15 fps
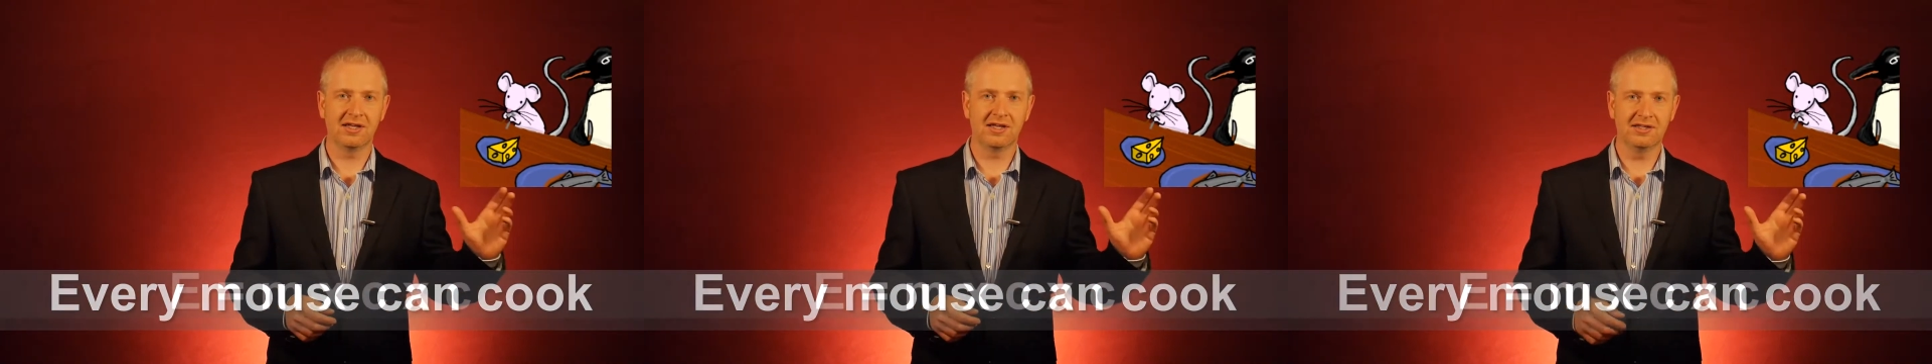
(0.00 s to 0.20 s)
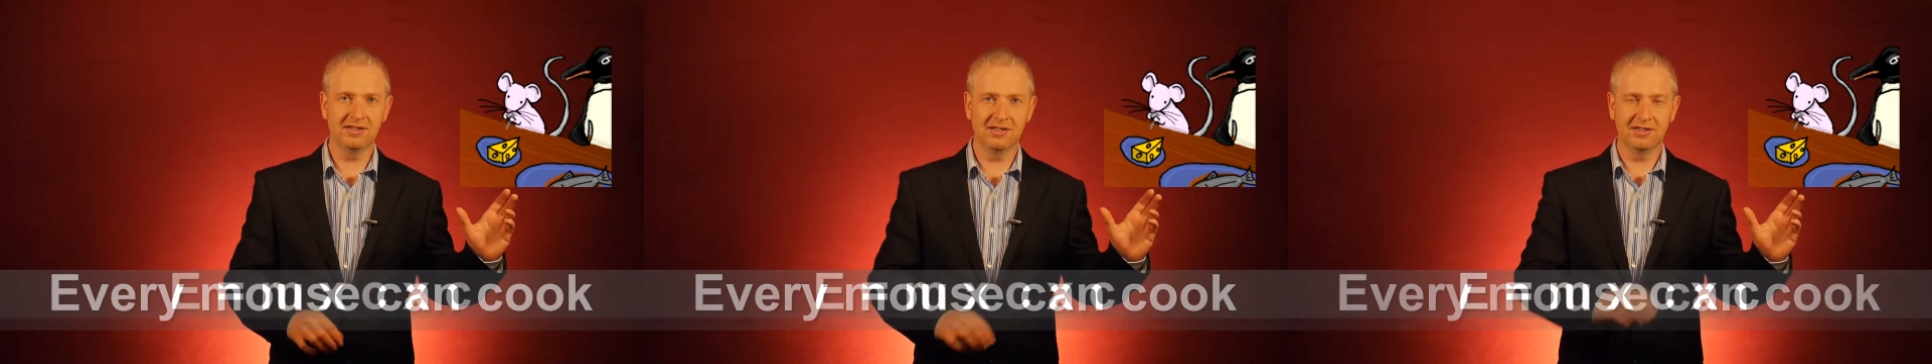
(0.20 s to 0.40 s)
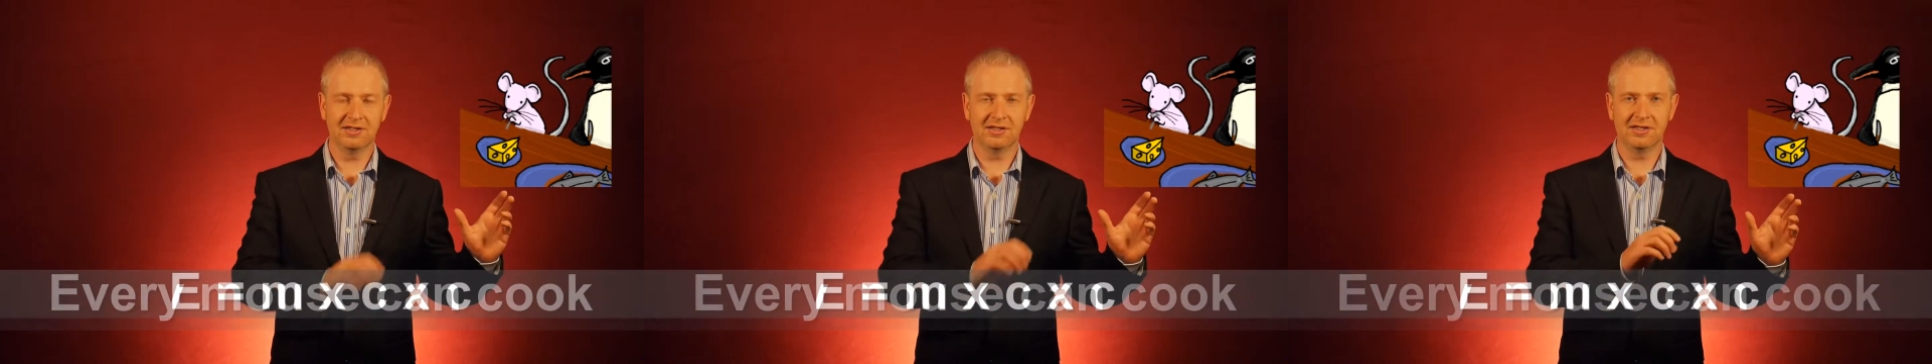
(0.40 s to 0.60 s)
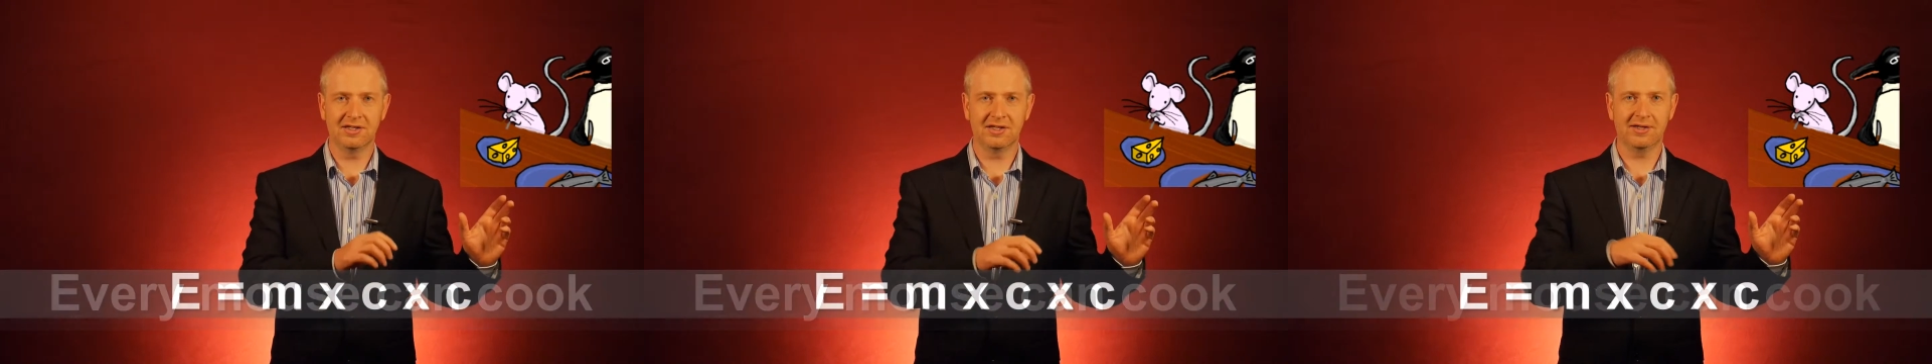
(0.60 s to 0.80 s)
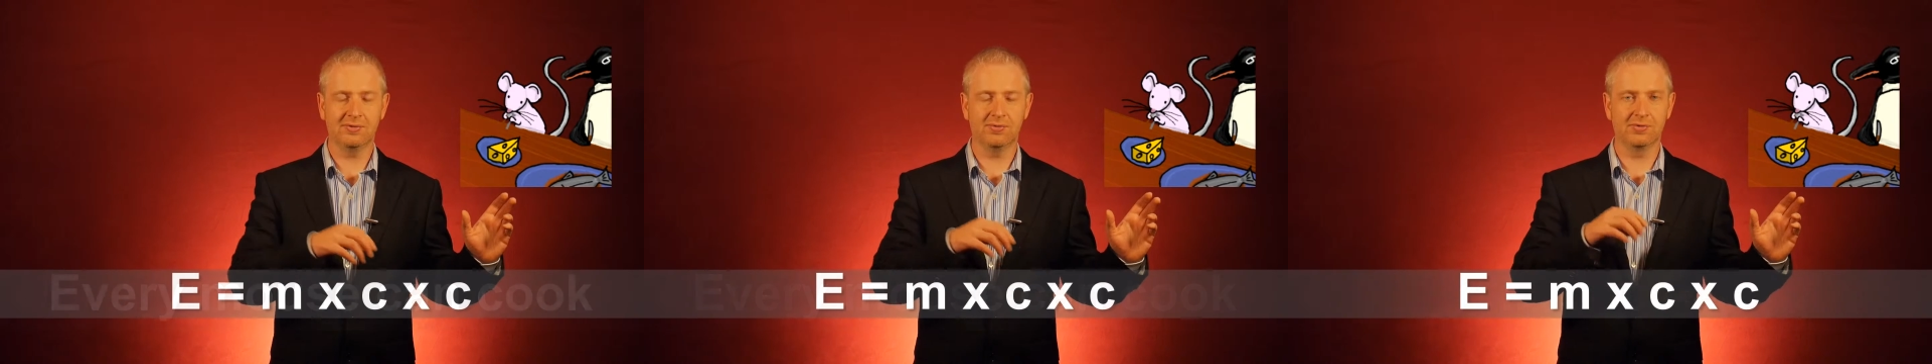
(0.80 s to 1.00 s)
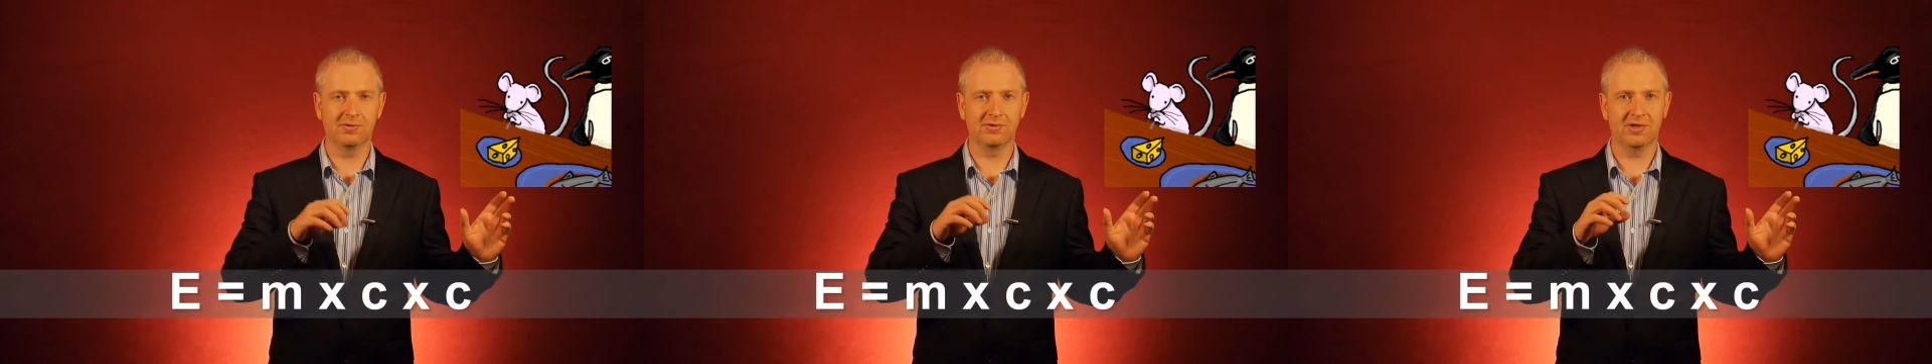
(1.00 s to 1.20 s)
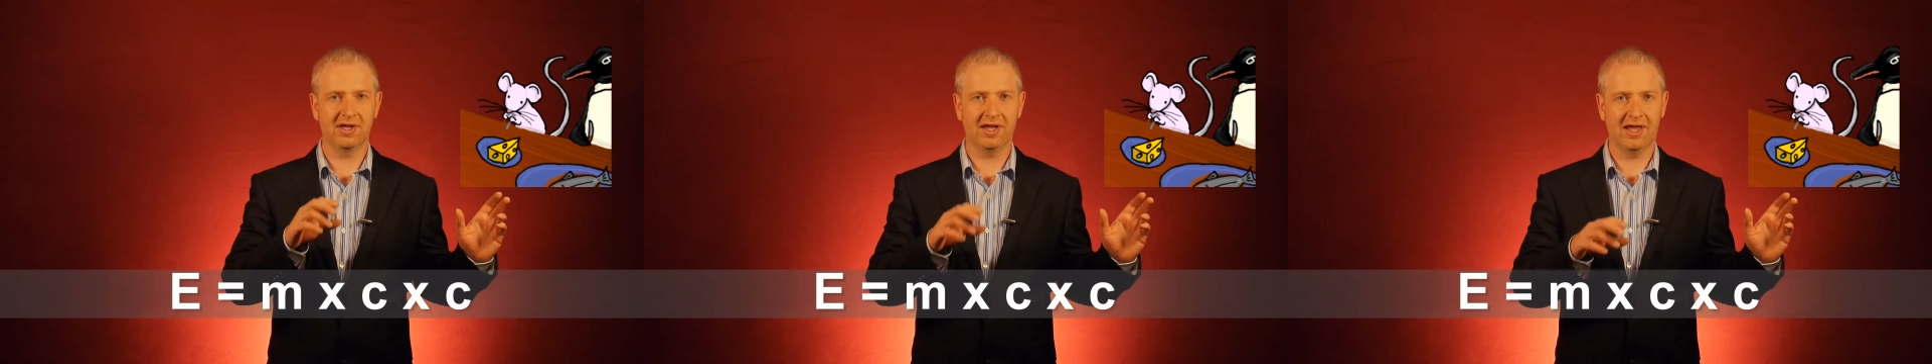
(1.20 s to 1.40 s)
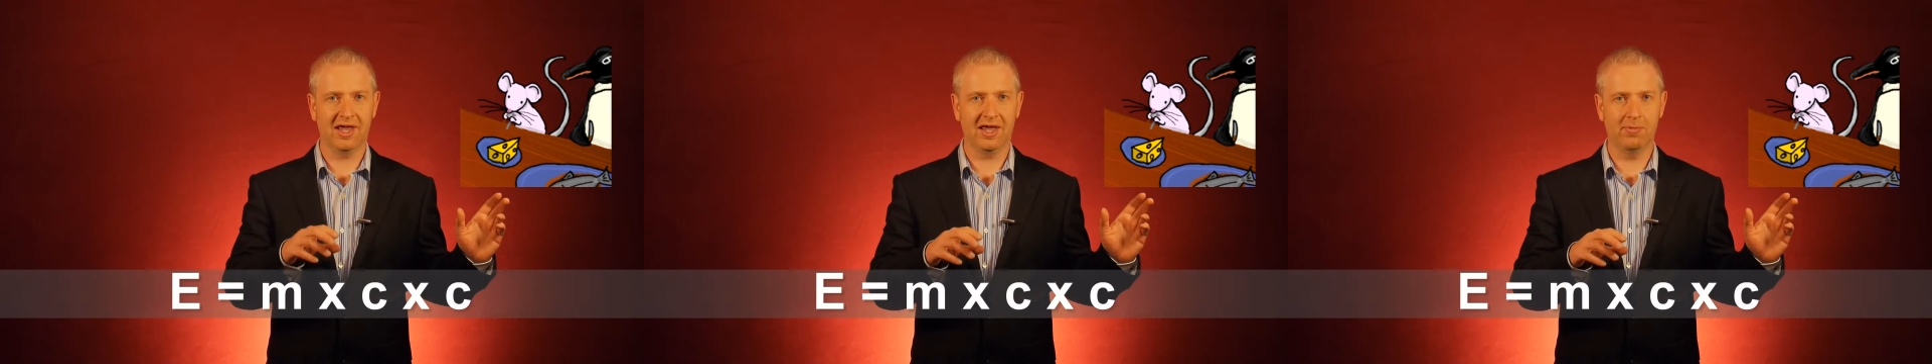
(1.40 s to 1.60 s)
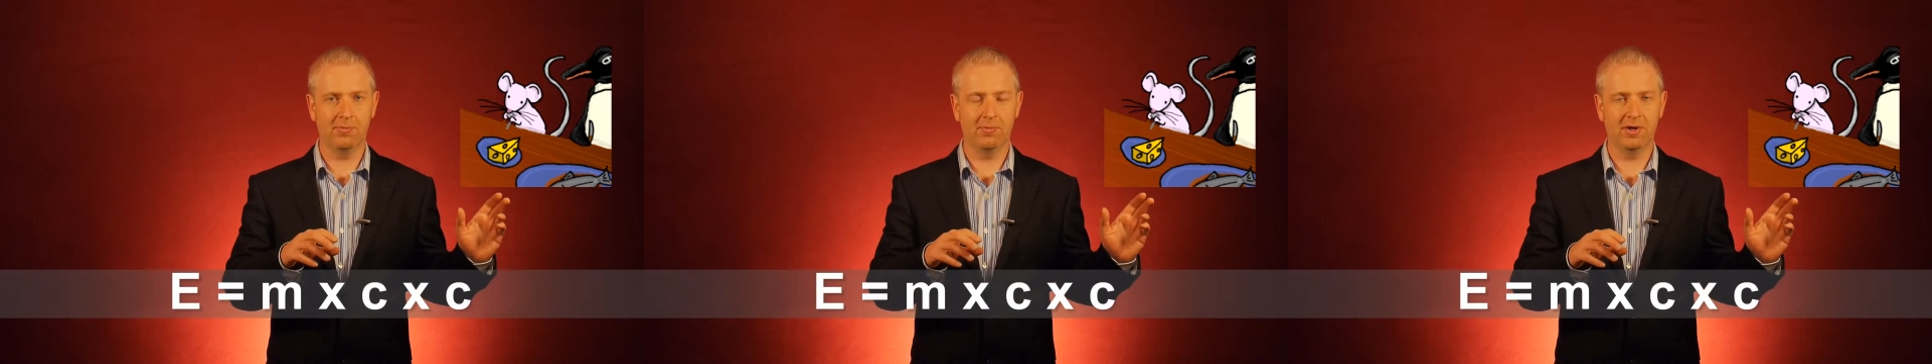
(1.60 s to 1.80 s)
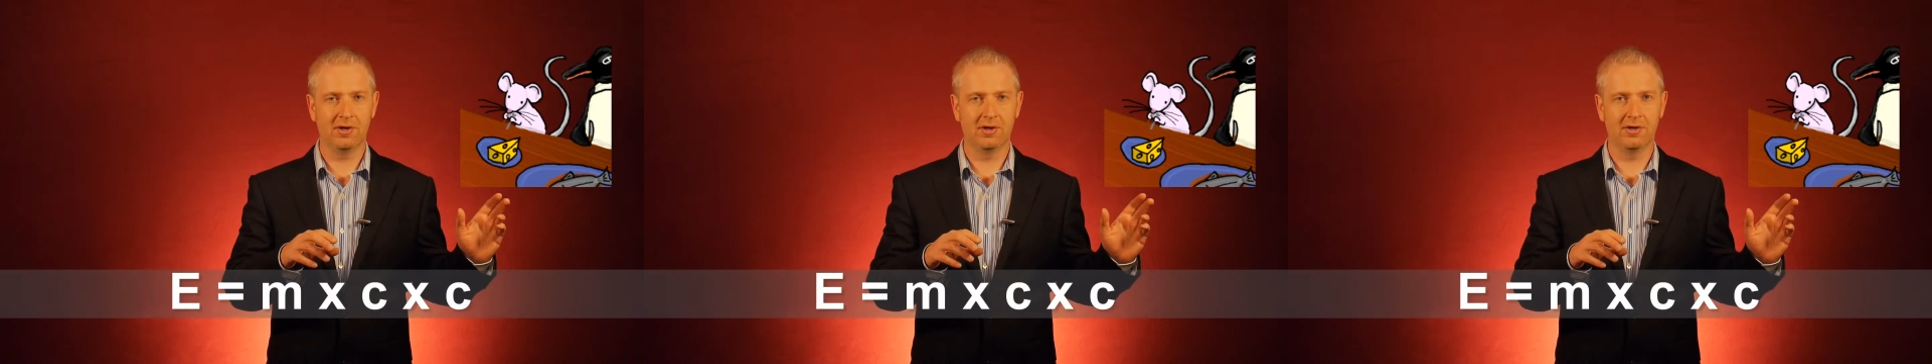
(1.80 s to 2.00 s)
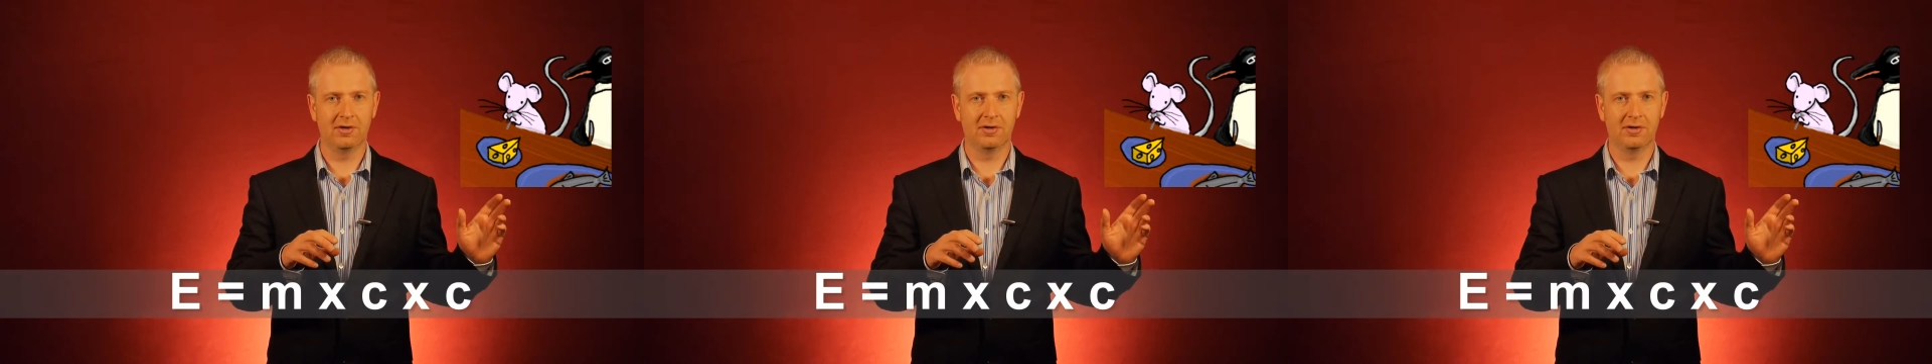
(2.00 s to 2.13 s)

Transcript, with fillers: E equals M